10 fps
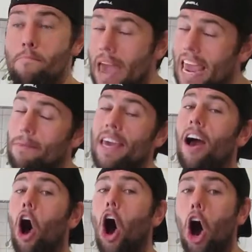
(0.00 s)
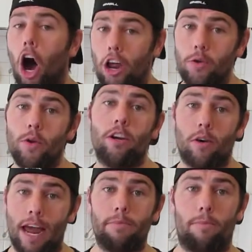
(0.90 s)
maybe one hundred
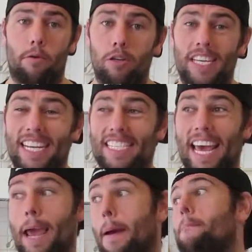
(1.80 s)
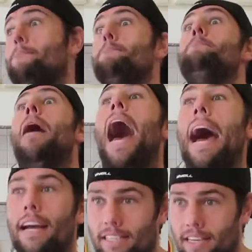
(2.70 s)
grams of protein a day
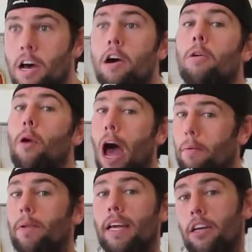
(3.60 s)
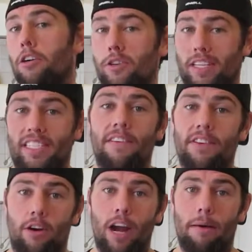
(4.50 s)
max. Probably closer to
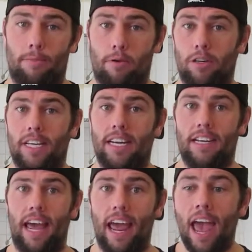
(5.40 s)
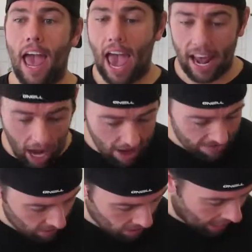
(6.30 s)
seventy grams of protein a day. And I
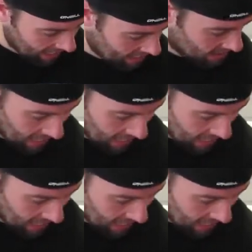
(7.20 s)
feel like in the